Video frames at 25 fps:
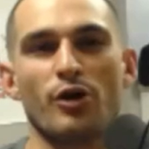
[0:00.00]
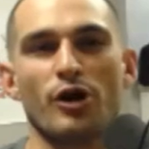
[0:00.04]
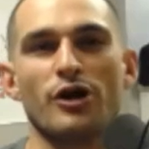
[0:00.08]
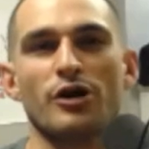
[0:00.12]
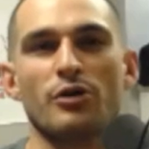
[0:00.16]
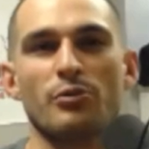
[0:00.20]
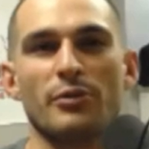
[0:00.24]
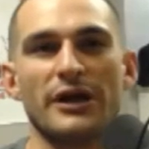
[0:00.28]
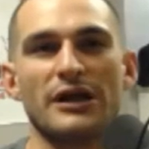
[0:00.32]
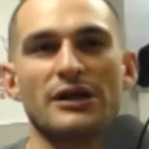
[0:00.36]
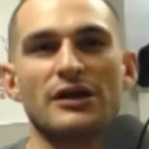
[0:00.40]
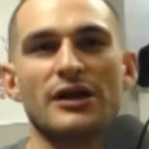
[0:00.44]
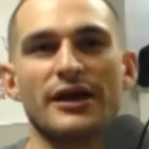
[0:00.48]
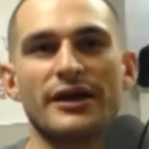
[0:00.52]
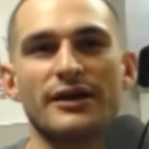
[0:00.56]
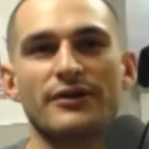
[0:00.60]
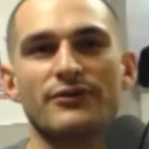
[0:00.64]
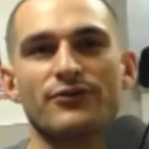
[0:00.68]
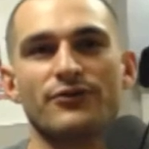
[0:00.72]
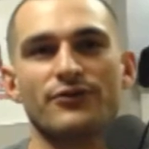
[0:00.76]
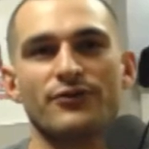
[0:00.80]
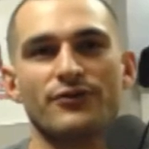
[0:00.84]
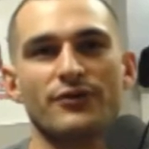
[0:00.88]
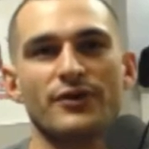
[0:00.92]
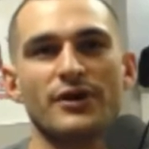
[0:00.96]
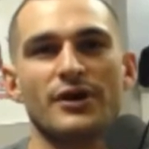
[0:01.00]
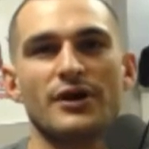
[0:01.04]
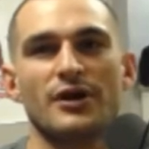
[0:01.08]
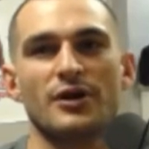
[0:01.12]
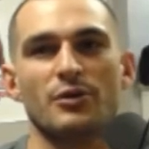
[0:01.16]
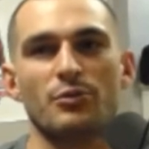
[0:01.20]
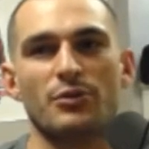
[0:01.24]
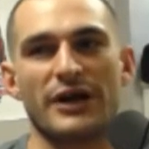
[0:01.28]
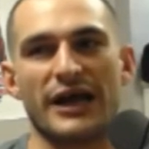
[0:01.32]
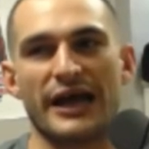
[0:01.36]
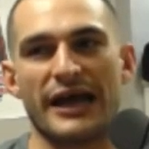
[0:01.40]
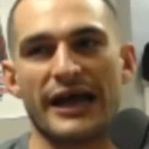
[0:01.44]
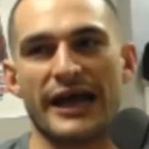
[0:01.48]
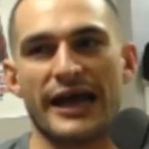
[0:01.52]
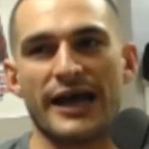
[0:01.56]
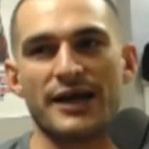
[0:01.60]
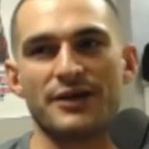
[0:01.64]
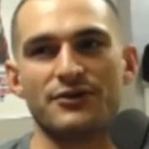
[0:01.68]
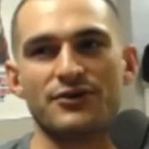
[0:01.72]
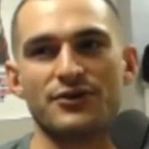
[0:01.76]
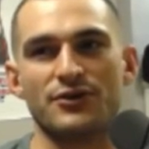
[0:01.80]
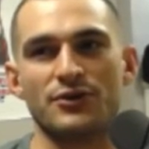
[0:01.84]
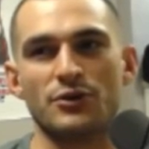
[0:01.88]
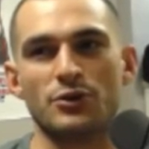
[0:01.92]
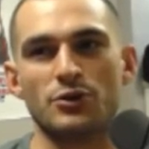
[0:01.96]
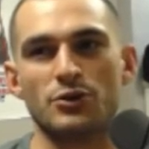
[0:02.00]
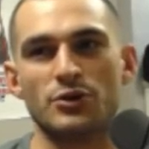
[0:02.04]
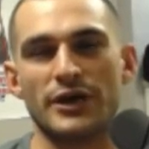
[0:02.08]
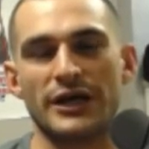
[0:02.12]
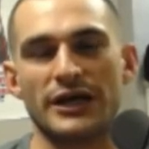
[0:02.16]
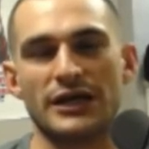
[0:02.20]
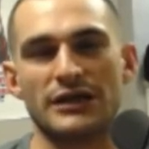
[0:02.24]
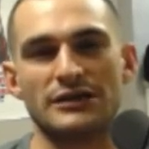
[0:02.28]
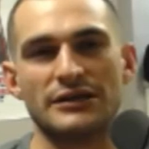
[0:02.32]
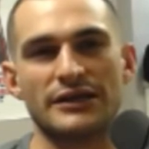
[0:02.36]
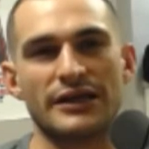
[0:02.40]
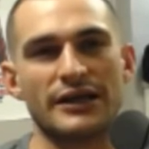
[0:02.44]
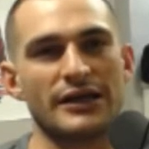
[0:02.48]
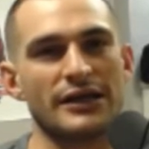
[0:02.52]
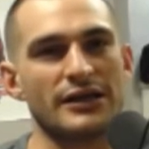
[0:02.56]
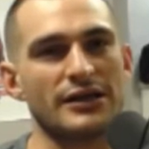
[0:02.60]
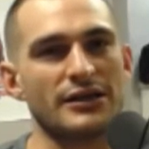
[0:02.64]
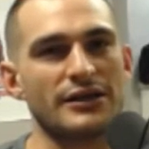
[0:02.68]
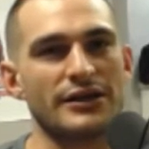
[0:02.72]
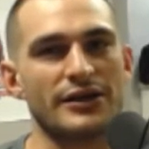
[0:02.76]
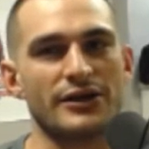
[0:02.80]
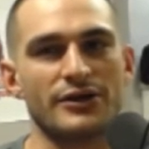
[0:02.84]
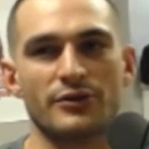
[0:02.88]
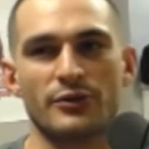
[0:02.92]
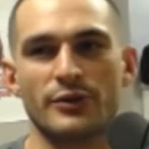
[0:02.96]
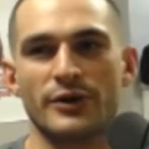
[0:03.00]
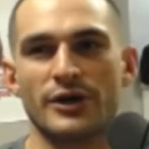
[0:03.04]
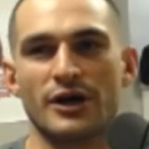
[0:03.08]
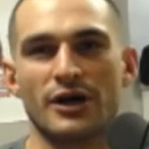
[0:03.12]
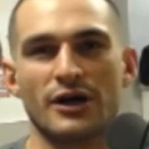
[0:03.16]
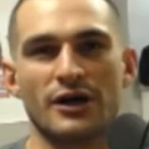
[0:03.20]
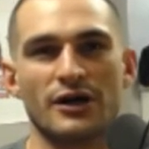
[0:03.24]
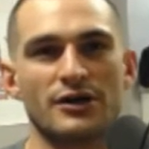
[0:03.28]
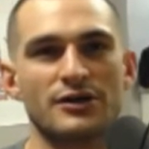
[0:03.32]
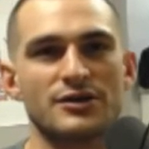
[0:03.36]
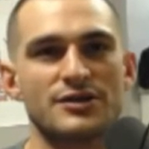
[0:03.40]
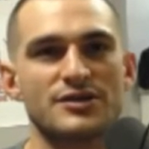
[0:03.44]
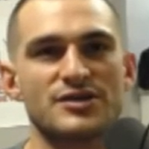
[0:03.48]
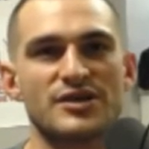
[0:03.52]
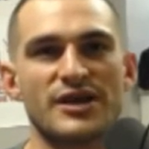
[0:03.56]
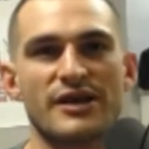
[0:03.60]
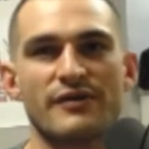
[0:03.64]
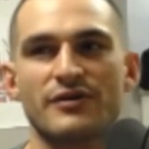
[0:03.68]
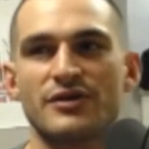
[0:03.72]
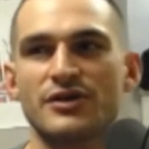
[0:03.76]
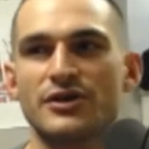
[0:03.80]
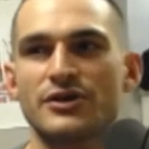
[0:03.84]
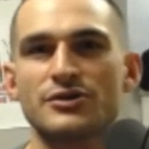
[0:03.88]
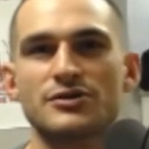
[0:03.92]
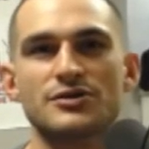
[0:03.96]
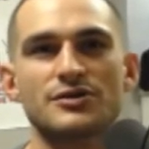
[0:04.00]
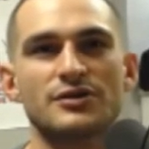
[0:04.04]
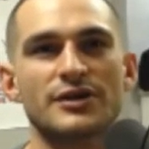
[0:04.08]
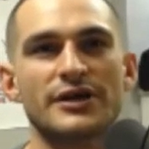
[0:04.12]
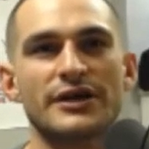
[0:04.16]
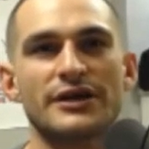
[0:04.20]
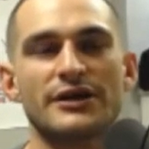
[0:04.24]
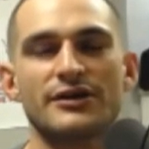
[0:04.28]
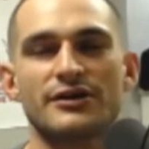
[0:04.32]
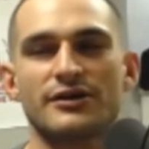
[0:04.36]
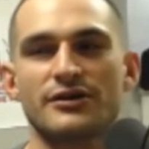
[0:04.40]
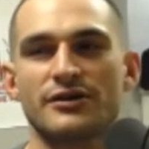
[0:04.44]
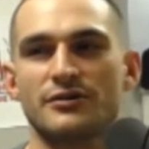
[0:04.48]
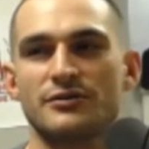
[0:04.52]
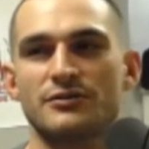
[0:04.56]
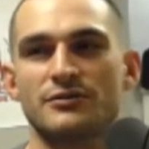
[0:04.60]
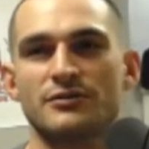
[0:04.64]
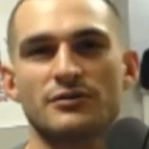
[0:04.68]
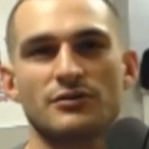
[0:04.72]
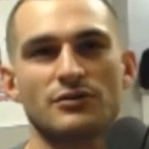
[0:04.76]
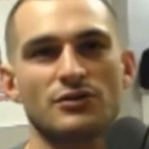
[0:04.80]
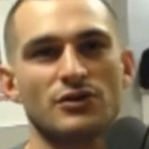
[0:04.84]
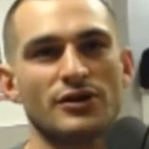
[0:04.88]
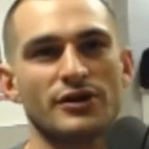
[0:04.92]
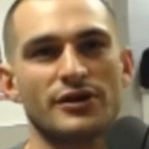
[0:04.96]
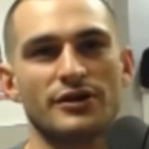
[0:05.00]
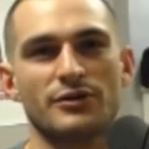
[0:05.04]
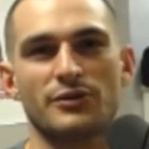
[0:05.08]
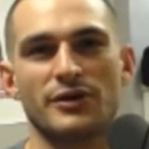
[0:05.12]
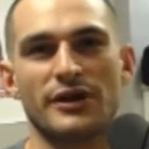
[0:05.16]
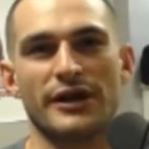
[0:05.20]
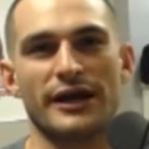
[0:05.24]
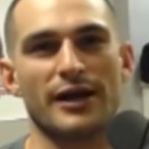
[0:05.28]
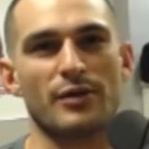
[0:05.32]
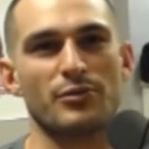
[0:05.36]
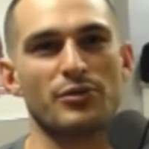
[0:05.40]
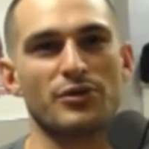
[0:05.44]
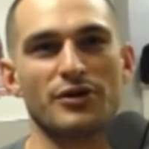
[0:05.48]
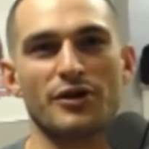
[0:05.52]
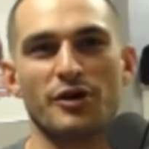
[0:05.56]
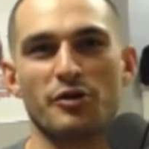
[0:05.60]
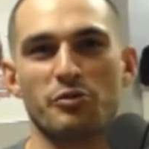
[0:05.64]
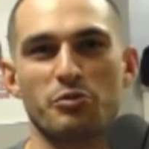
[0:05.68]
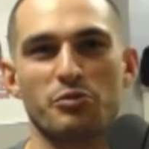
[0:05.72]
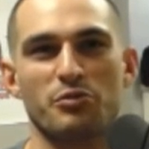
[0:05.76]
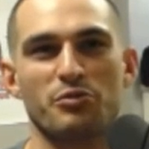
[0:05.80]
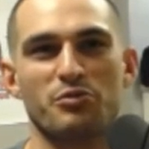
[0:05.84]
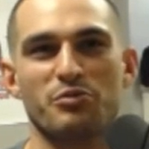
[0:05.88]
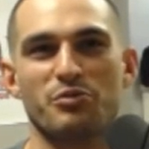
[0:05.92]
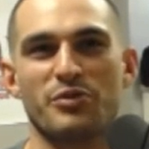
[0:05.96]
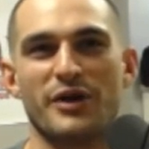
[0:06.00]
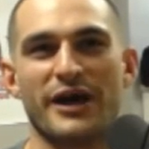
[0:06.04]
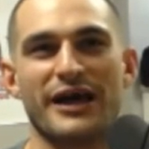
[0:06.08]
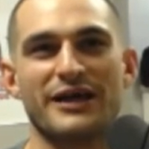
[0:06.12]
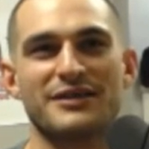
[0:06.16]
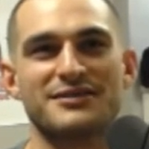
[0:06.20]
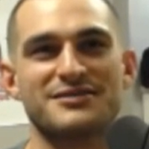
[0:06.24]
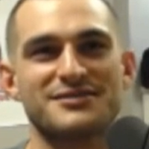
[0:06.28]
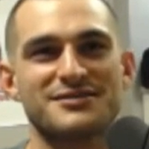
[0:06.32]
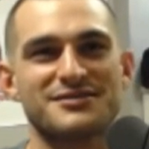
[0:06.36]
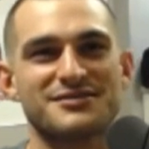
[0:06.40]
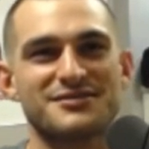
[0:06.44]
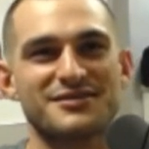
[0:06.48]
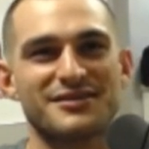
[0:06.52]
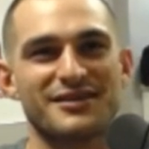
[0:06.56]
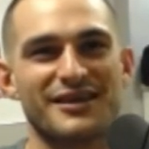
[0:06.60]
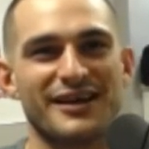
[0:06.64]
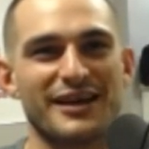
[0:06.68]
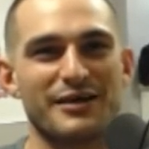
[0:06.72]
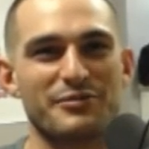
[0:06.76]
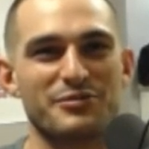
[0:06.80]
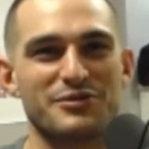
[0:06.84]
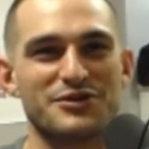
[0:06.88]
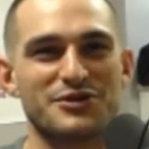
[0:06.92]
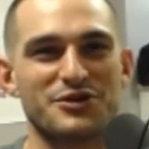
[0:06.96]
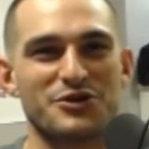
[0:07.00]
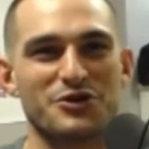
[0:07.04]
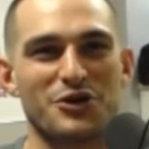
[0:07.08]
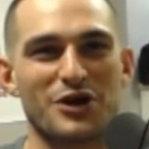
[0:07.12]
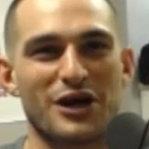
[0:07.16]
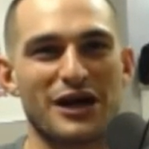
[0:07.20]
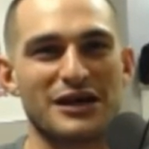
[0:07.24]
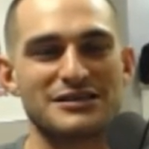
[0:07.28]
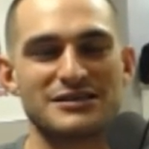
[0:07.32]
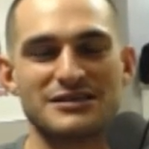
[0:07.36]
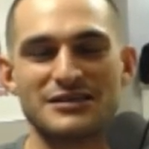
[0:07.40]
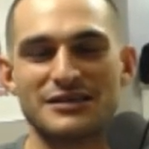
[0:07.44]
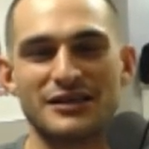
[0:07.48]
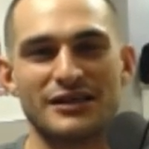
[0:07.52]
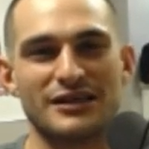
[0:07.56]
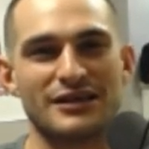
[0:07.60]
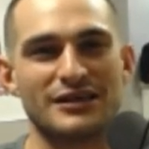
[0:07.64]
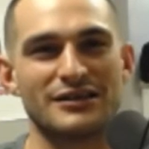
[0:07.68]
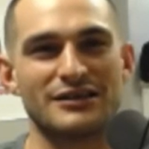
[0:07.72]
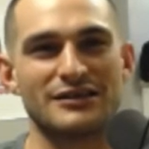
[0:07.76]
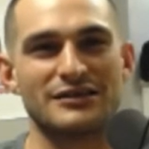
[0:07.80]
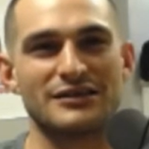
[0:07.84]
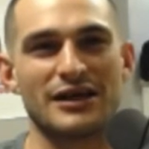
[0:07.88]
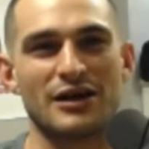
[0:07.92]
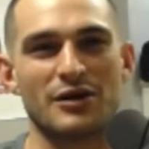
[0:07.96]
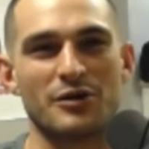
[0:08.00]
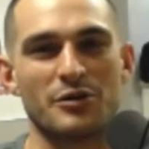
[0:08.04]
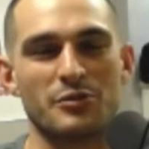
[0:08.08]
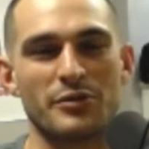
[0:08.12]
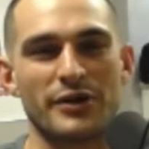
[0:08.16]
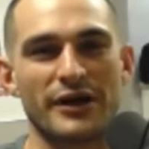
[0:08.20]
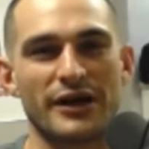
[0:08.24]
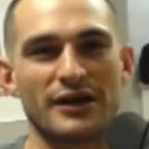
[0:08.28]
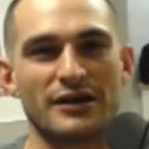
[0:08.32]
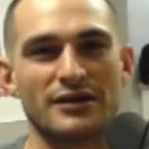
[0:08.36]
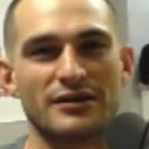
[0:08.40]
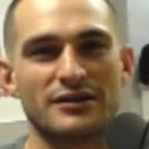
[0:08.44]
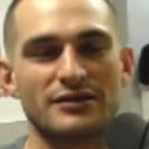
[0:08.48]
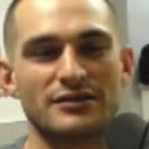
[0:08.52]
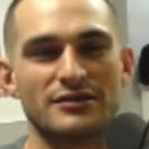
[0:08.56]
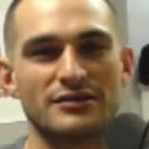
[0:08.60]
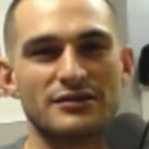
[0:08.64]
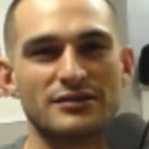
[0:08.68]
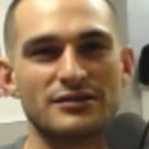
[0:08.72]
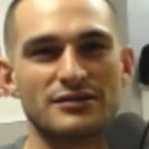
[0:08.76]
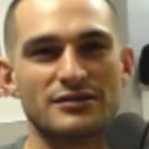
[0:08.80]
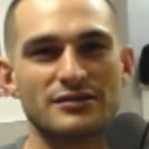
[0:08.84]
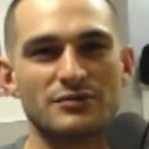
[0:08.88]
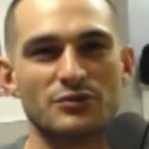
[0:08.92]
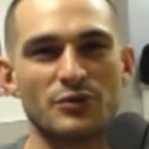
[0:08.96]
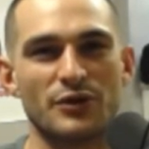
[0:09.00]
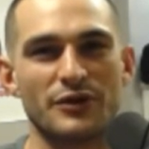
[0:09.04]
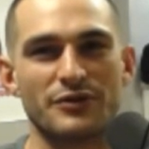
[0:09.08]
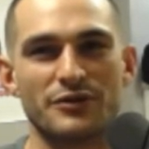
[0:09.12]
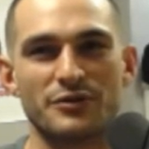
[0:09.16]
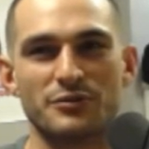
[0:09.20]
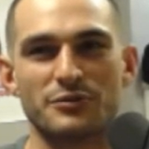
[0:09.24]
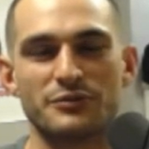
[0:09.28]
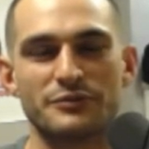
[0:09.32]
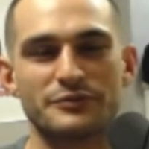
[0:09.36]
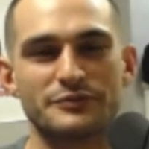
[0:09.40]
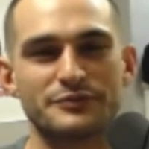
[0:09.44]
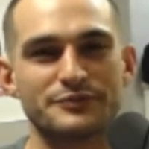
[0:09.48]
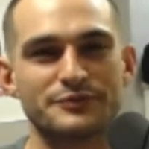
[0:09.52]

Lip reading: big part of my life, but I had to, and then here we are 7 years later, and look at what happened. Our paths happened to cross again, and now I'm back with